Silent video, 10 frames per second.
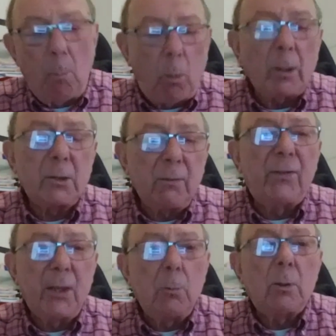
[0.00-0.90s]
and want to
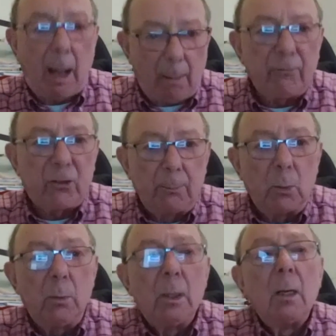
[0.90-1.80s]
feel
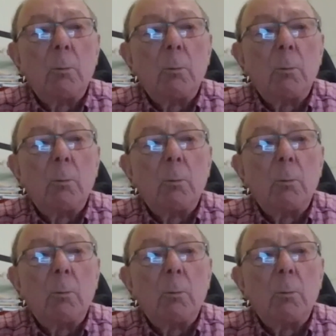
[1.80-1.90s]
comfortable